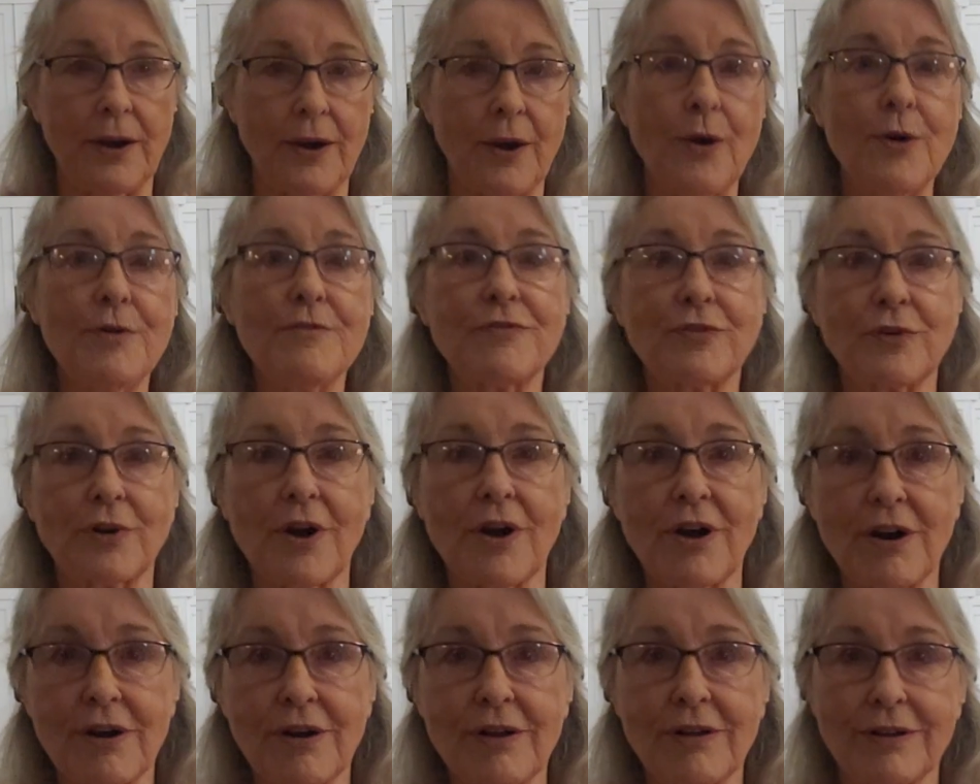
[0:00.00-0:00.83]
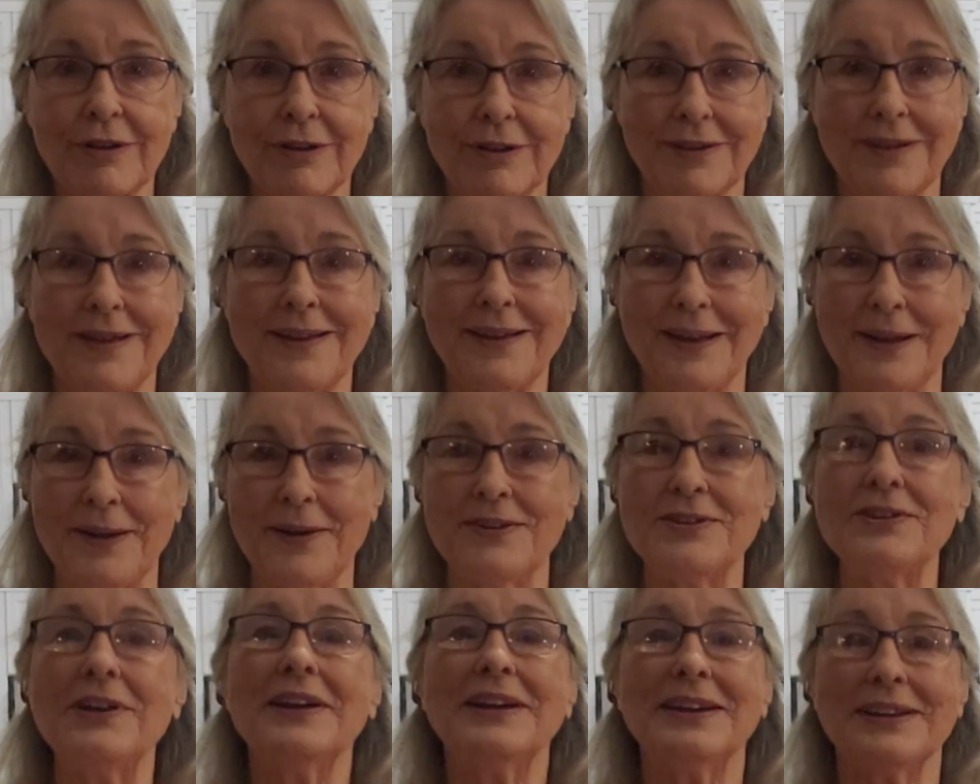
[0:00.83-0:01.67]
overall
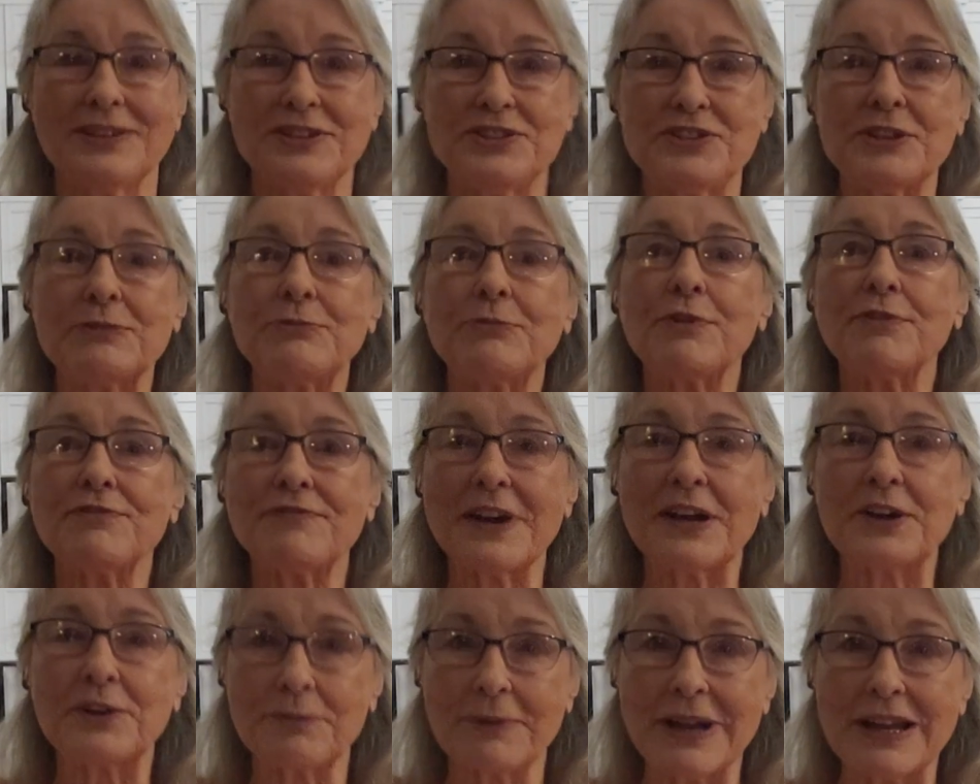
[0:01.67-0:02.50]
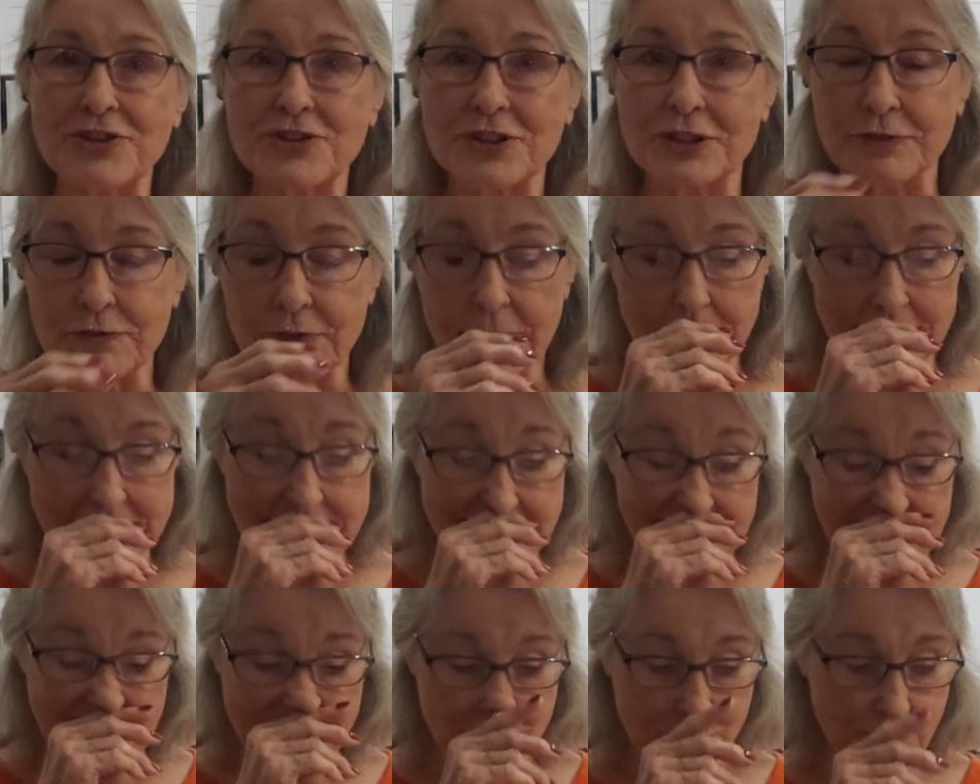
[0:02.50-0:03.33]
General Federation of
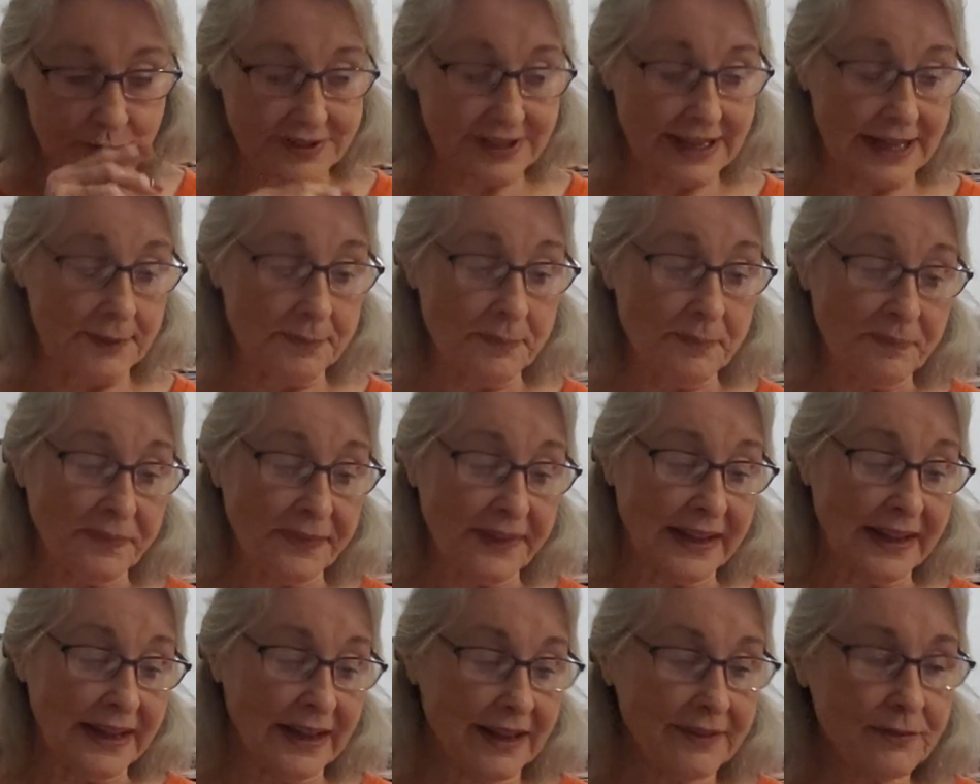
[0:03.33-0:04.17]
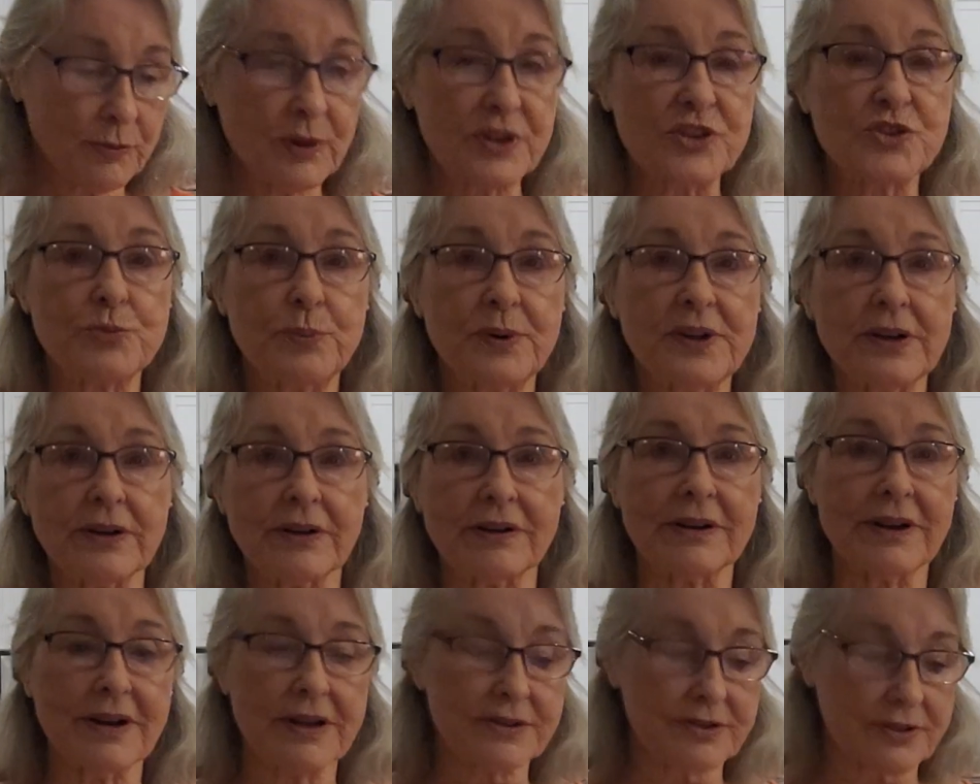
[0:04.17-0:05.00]
Women's Clubs, okay, which we
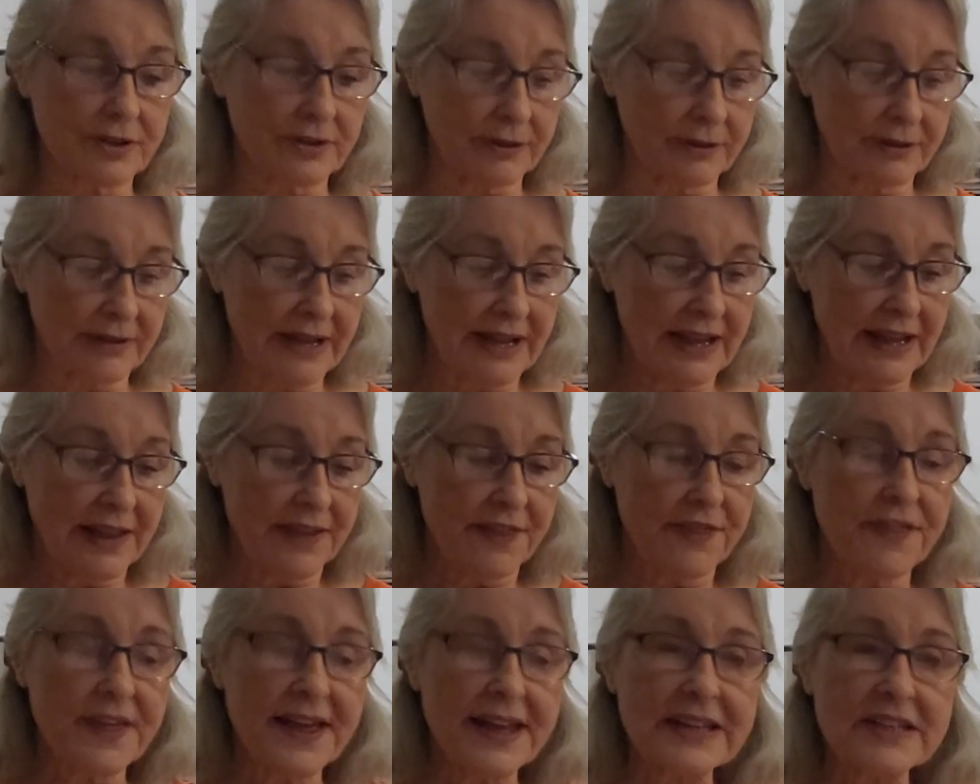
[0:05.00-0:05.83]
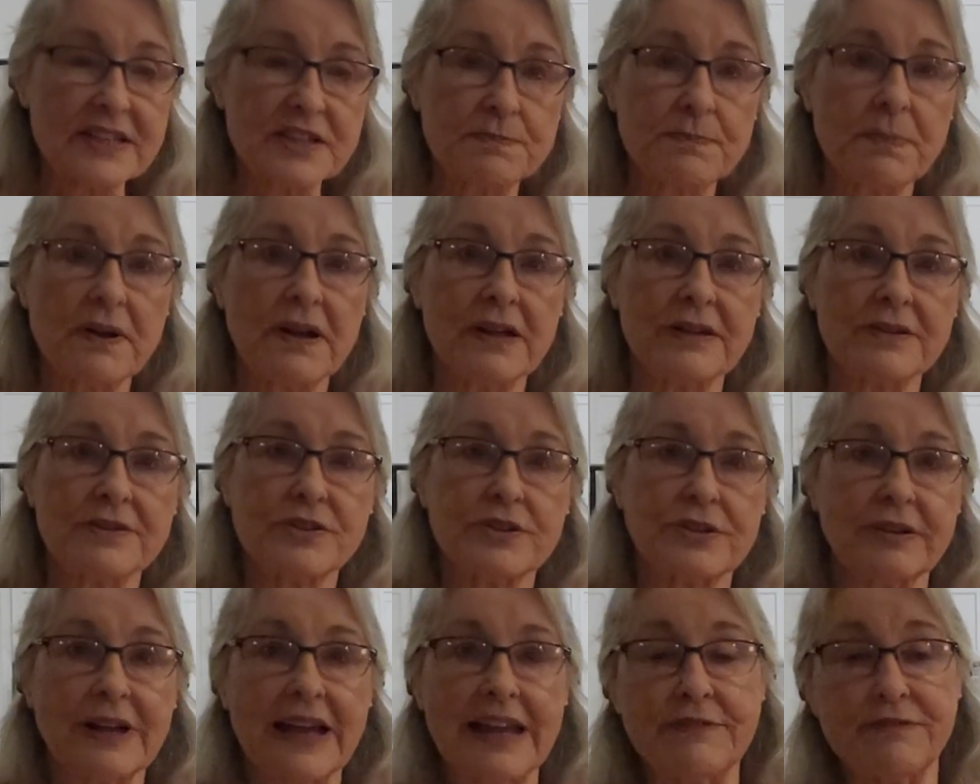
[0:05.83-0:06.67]
are under. They
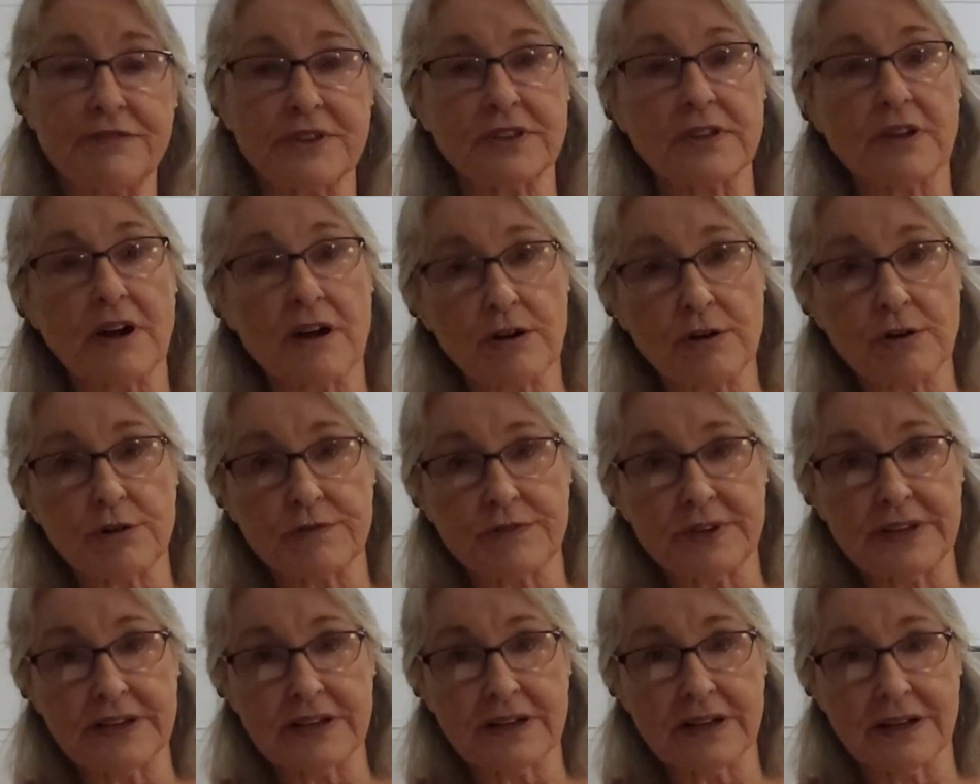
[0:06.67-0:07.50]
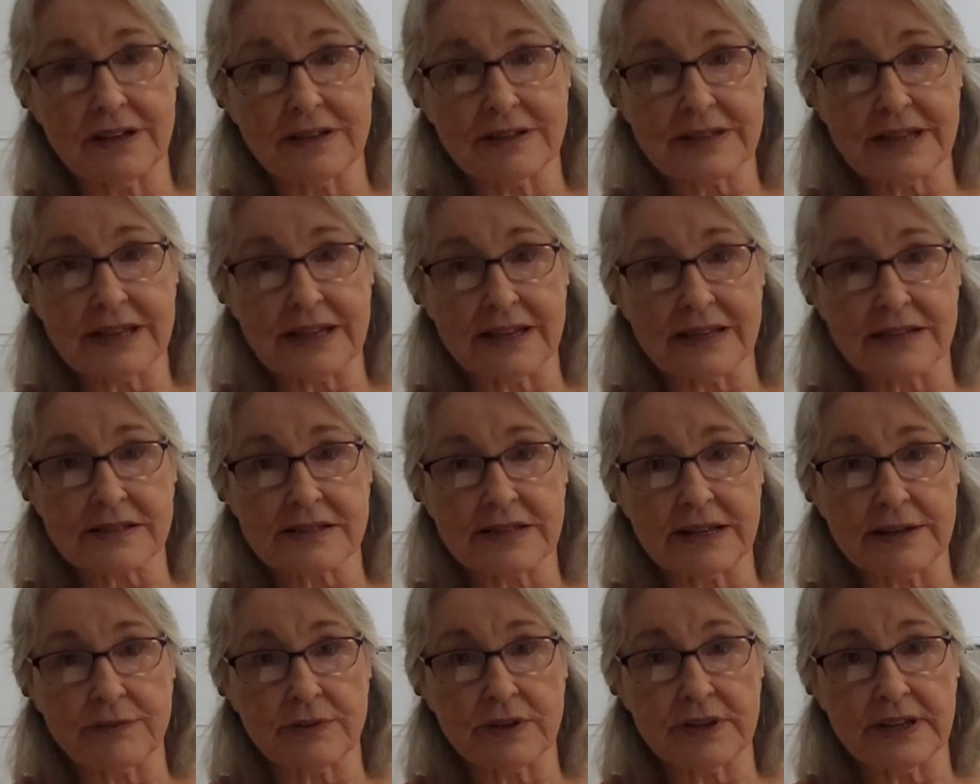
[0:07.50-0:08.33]
sponsor a photography contest
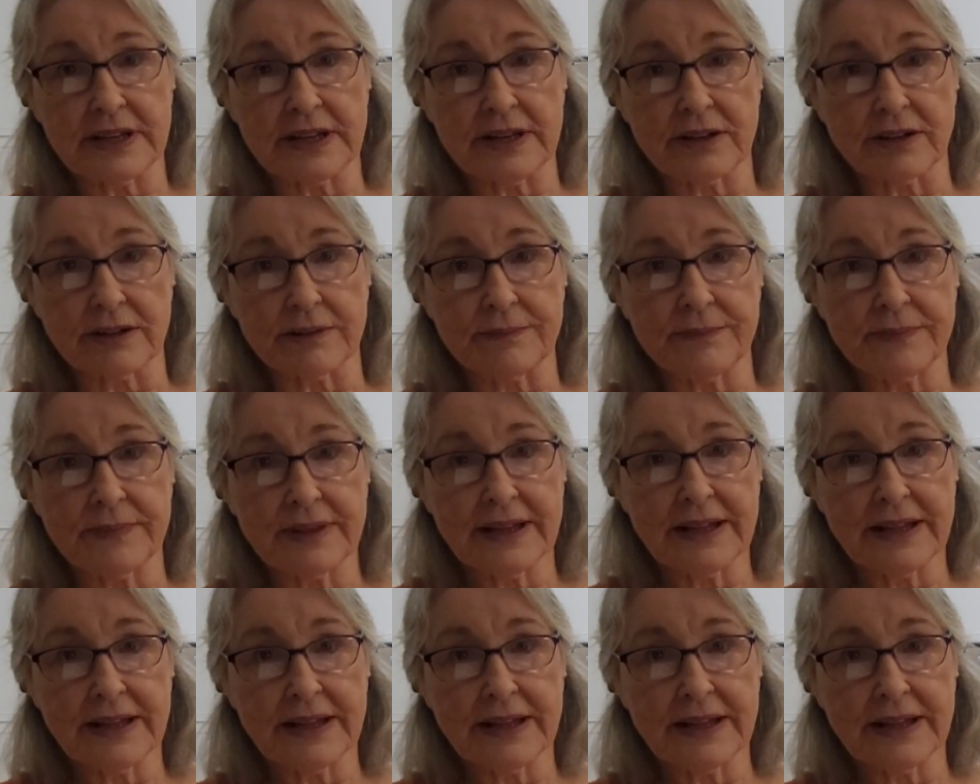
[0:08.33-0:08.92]
every year.